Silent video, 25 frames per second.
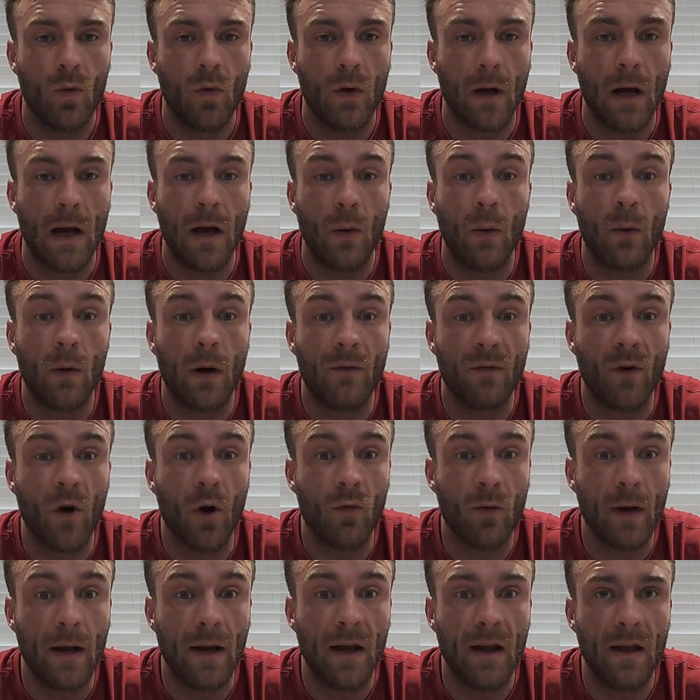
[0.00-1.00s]
how I've
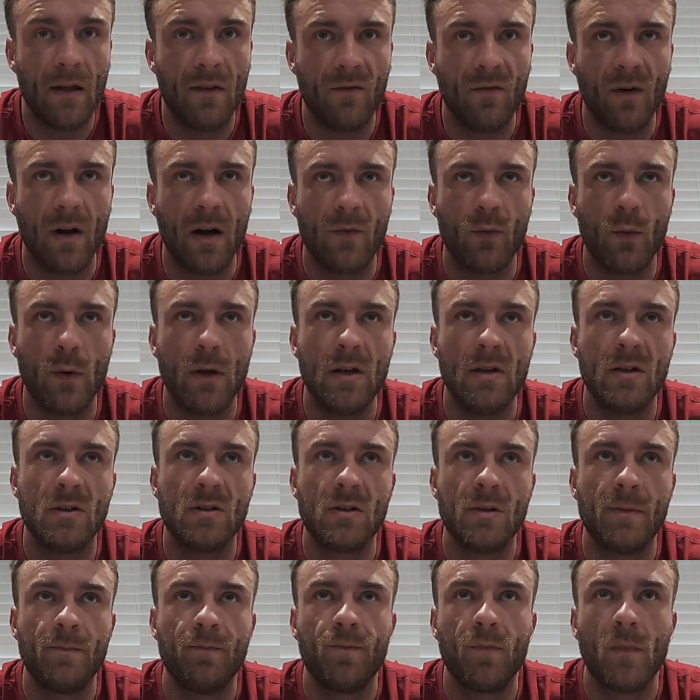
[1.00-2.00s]
got ready in 5
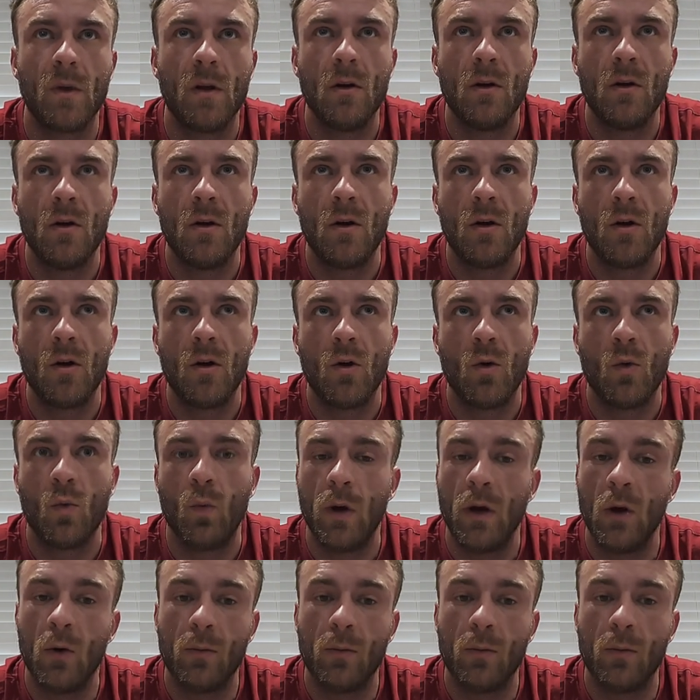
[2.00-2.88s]
weeks. We